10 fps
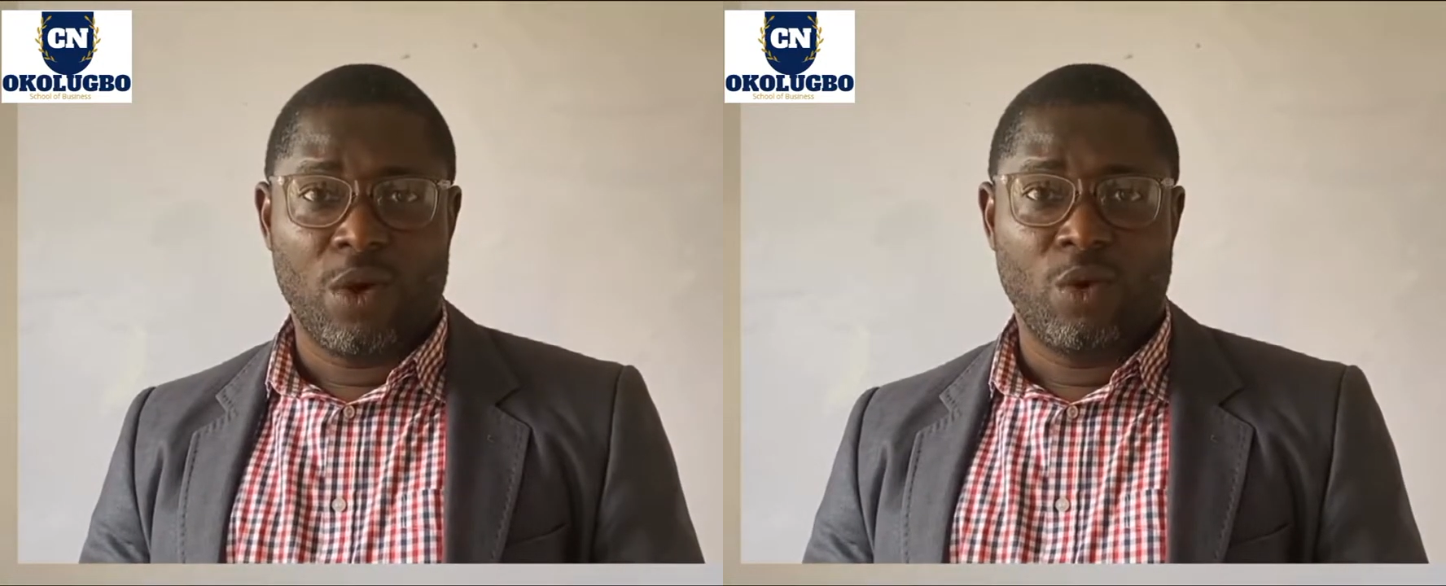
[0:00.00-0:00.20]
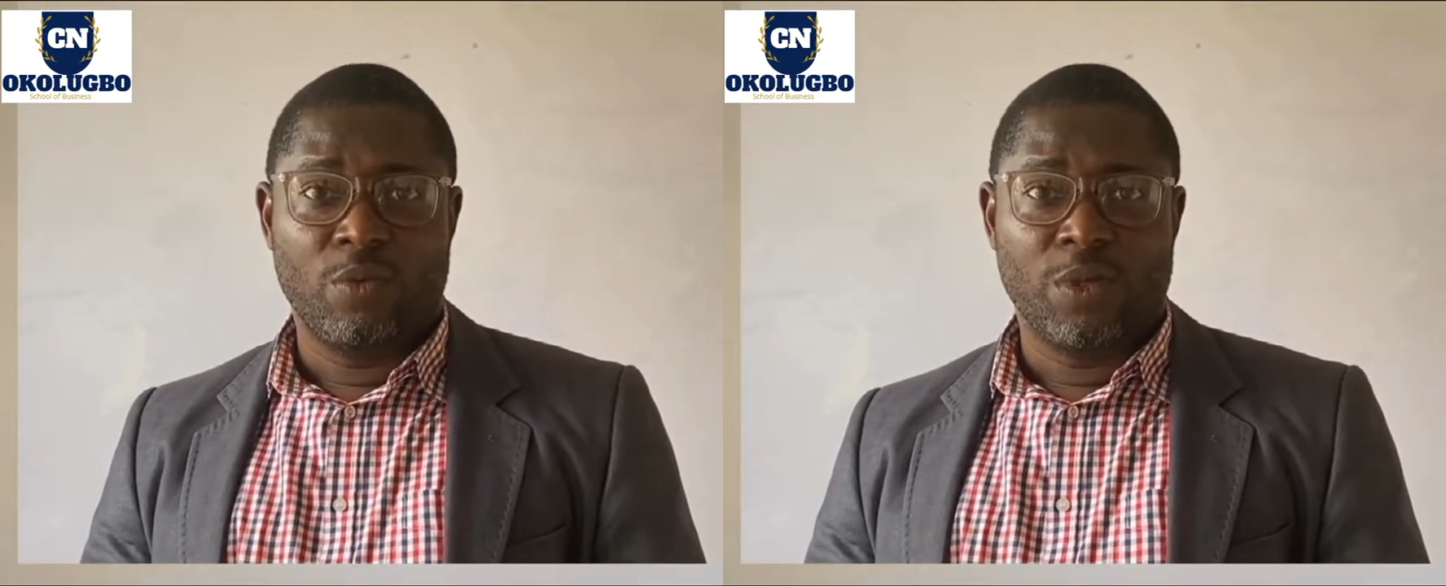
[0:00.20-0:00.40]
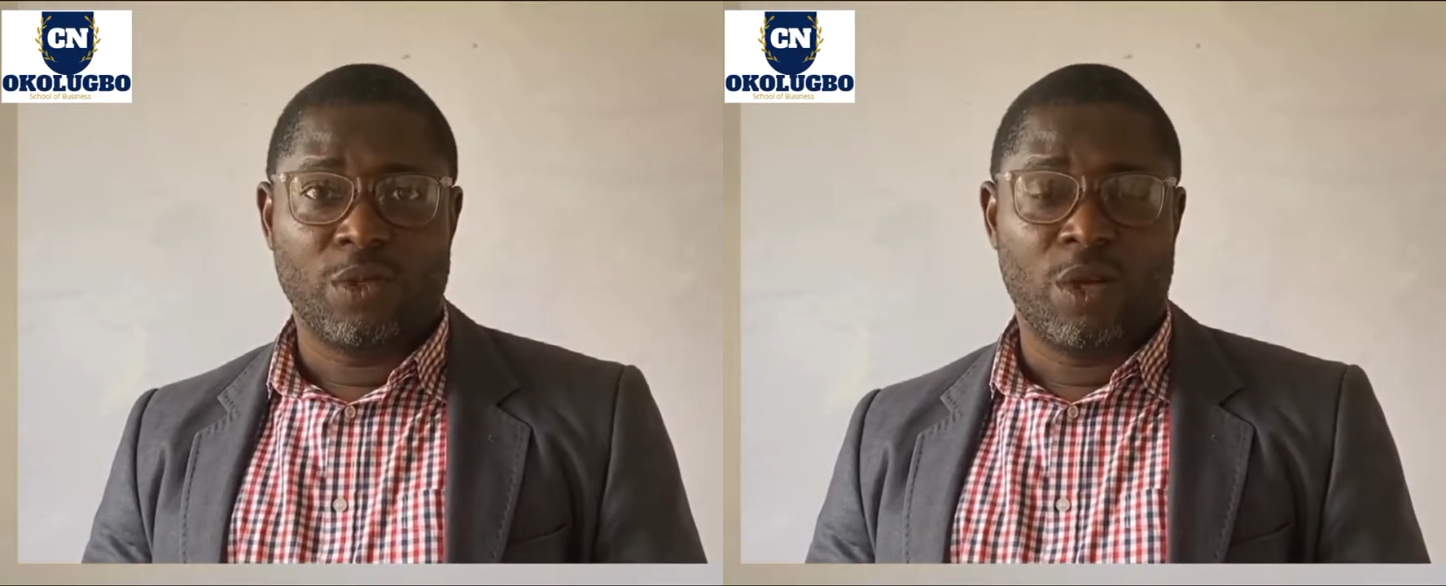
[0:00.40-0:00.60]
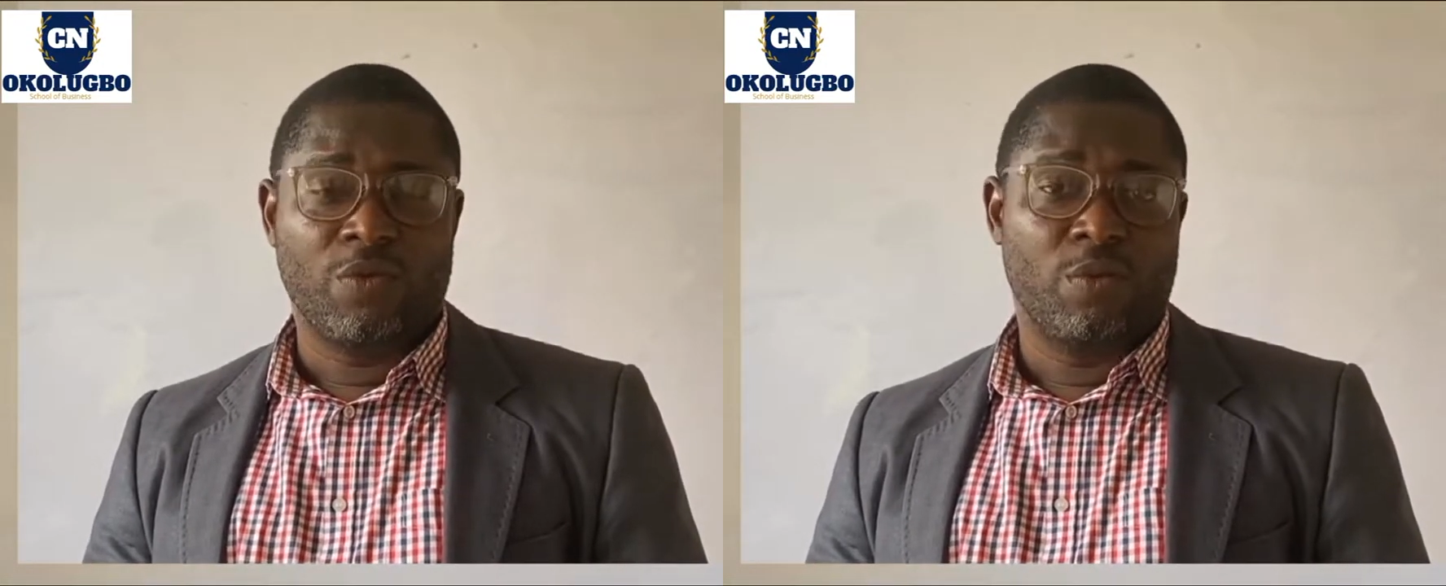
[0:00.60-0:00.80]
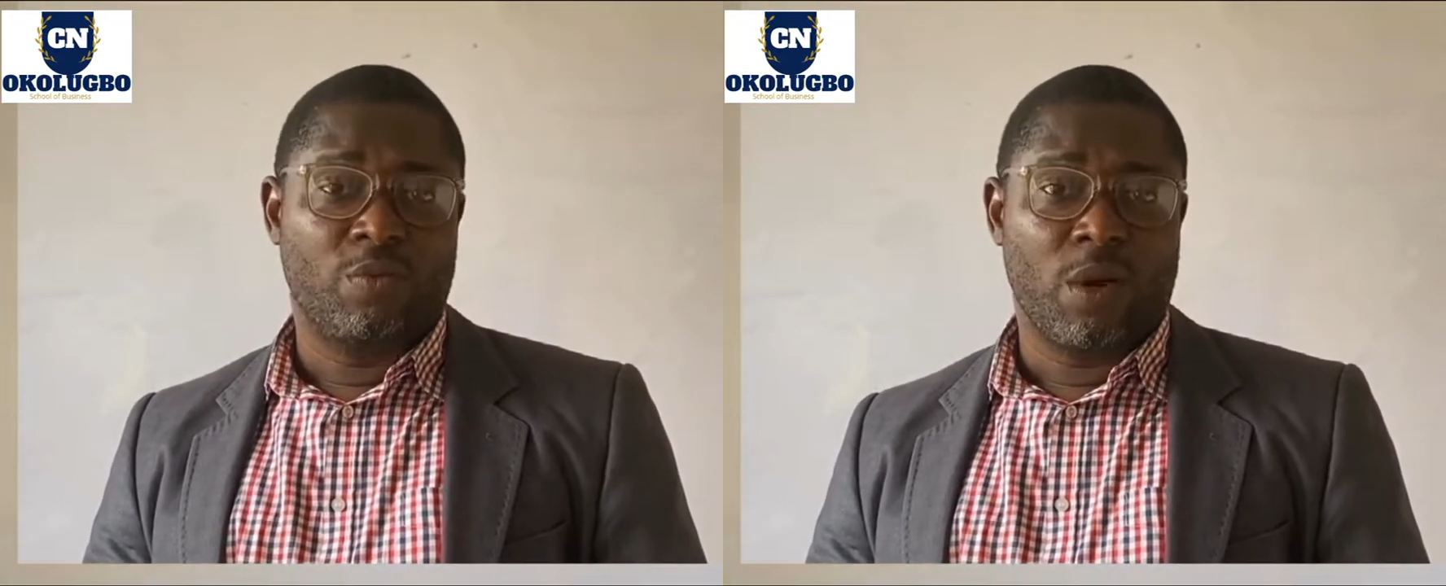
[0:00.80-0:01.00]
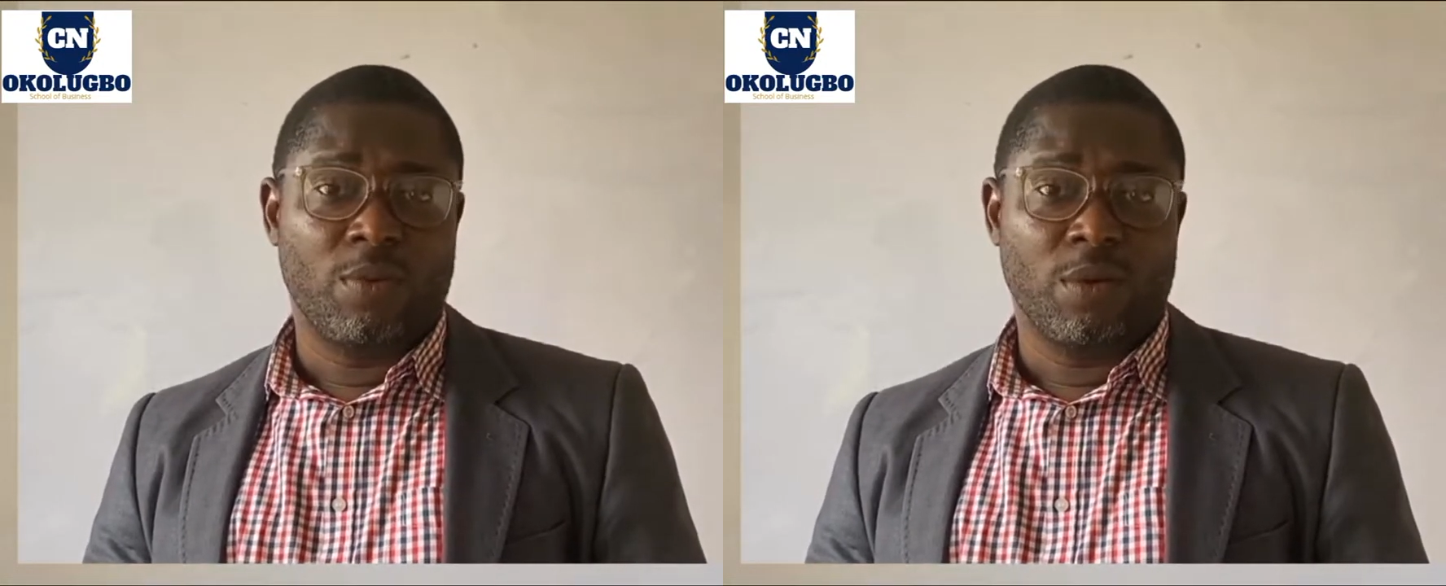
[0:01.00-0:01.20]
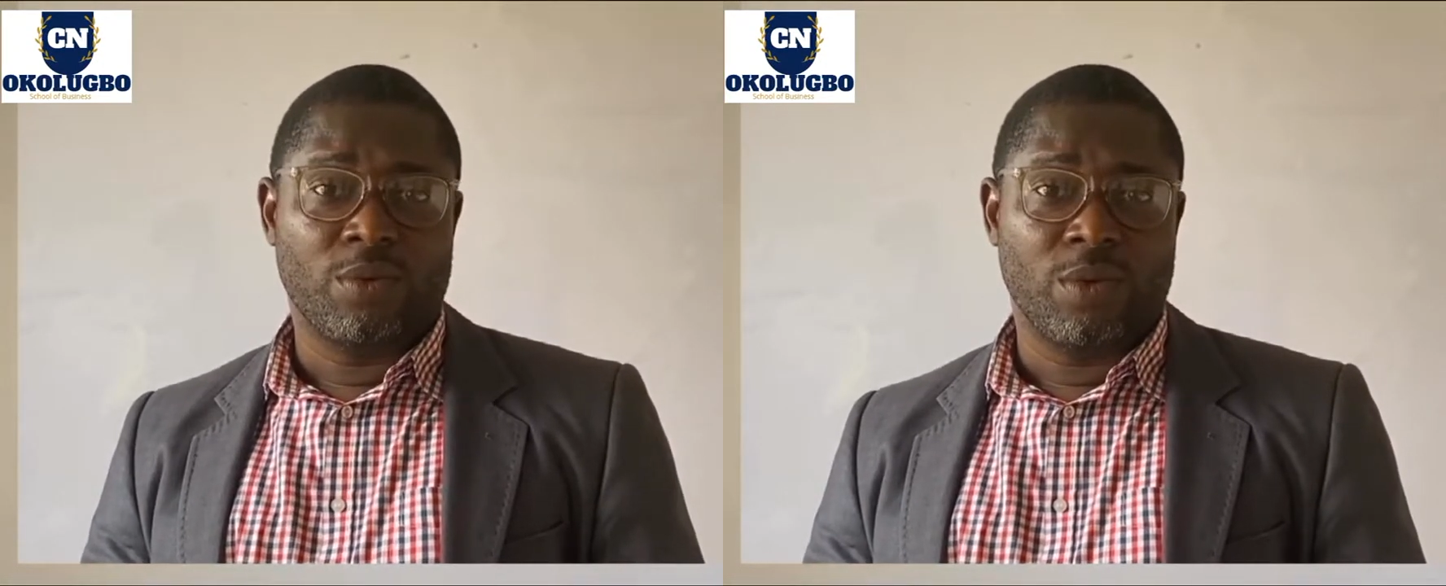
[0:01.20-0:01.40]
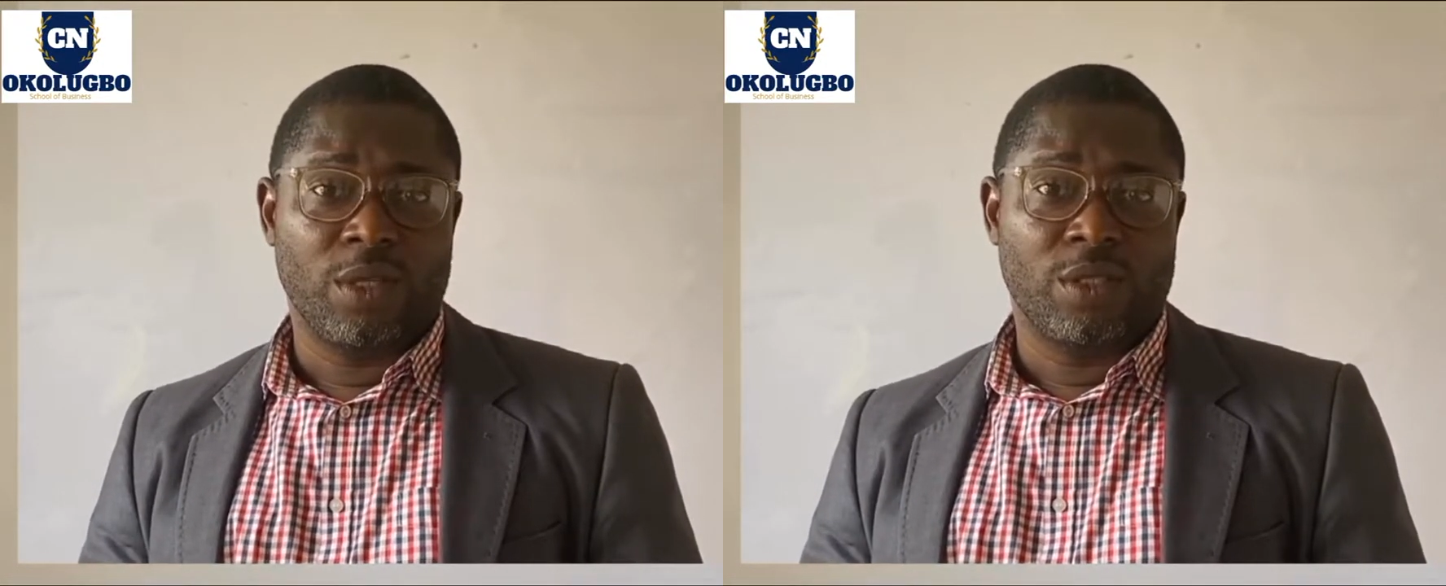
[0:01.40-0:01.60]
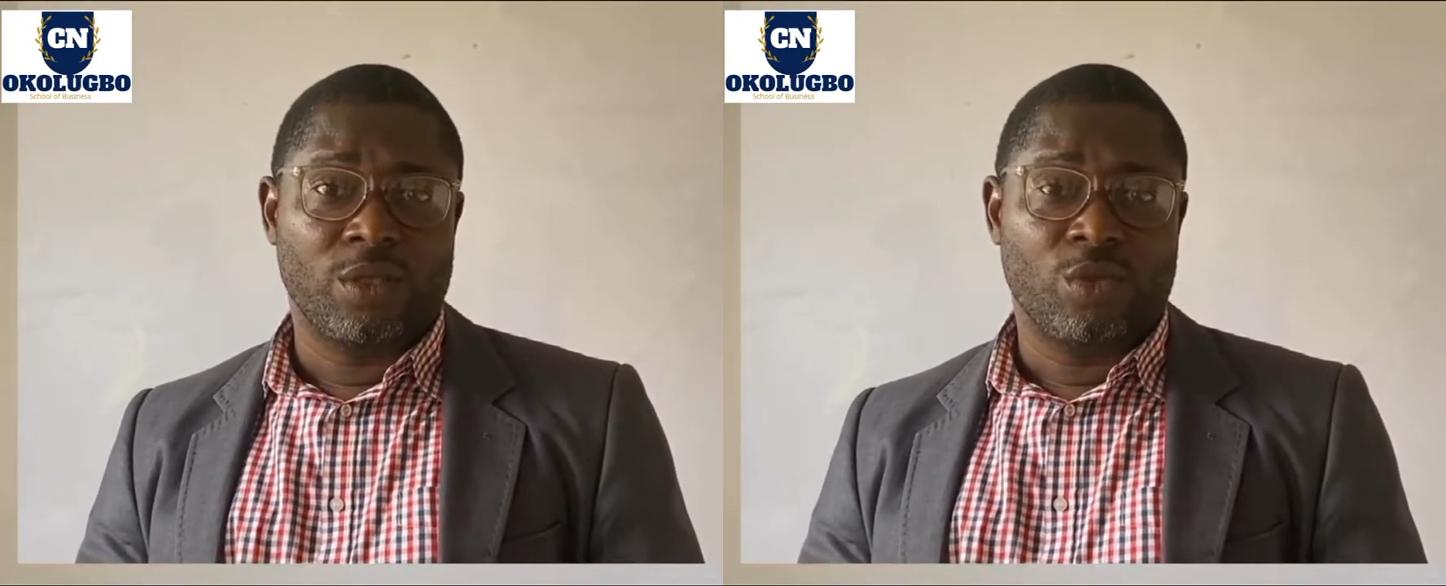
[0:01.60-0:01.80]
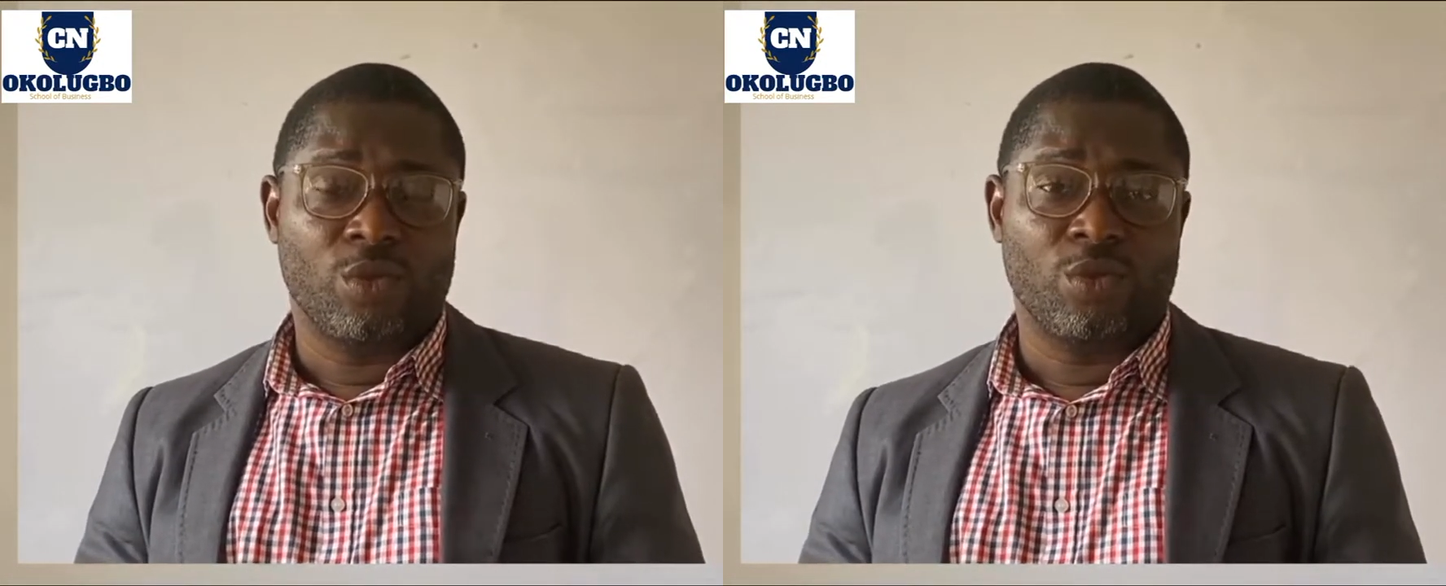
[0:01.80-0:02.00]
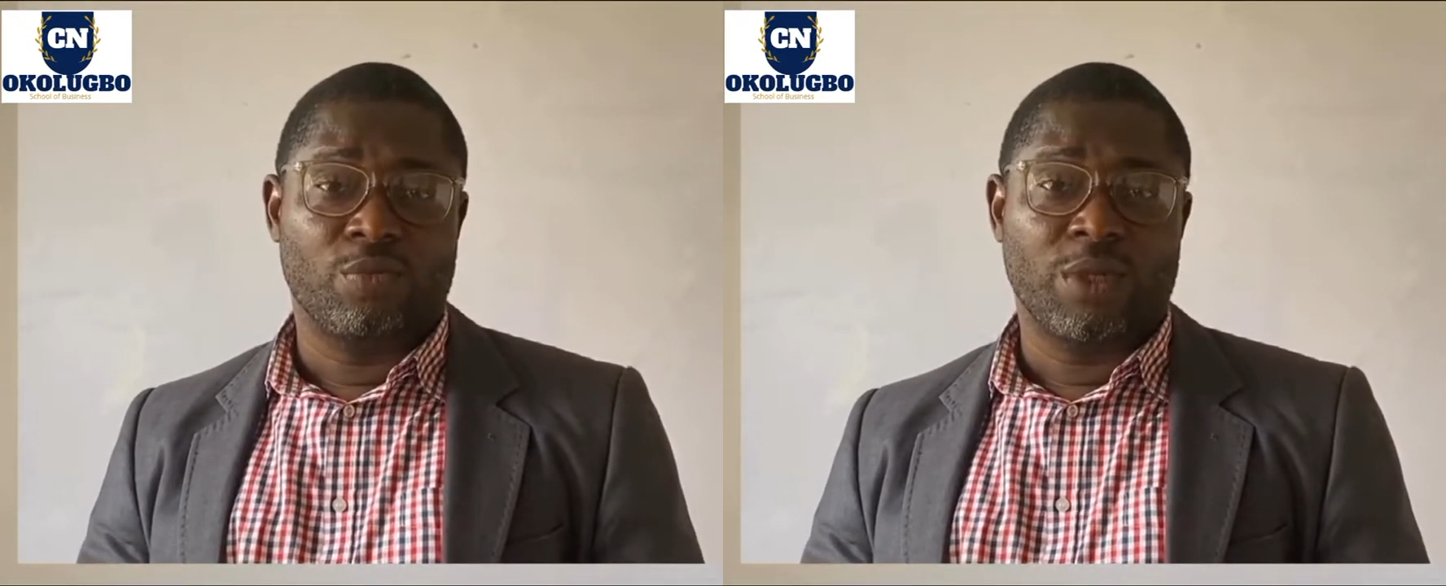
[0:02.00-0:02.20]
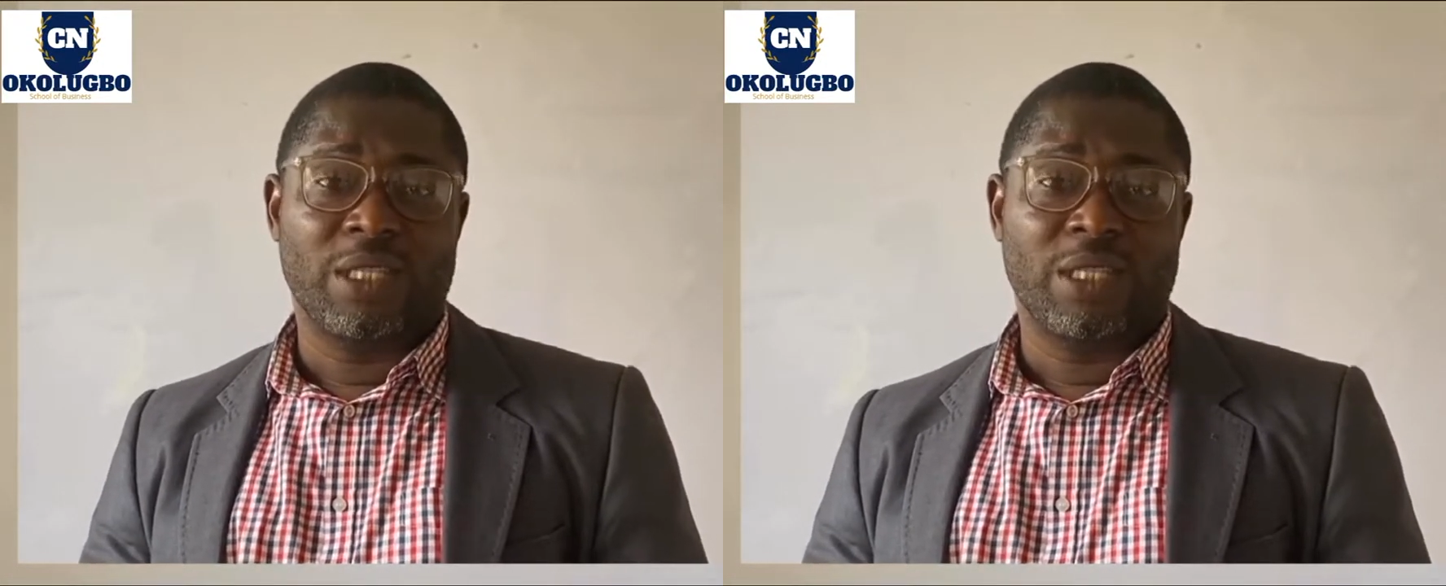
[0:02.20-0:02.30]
where we'll be solving problems relating to